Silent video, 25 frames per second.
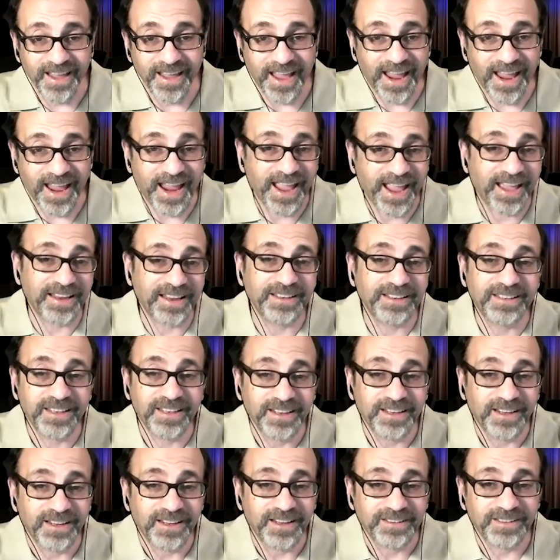And
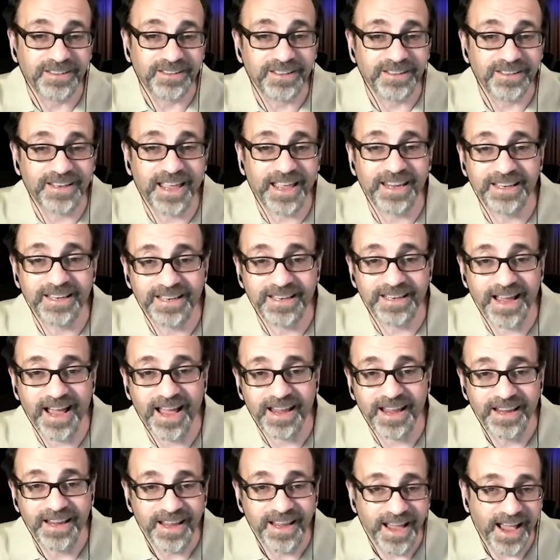till the day he
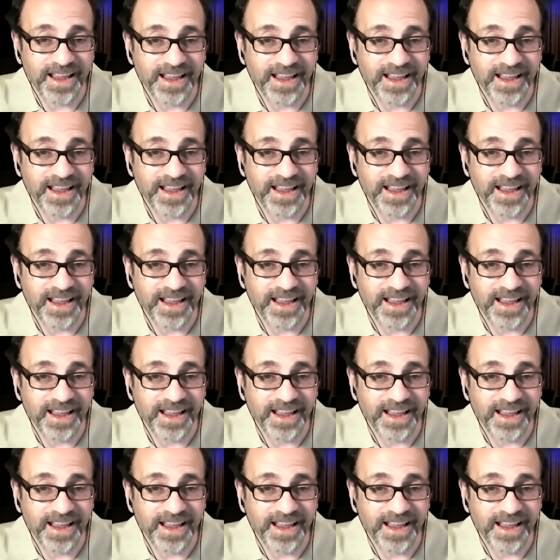died,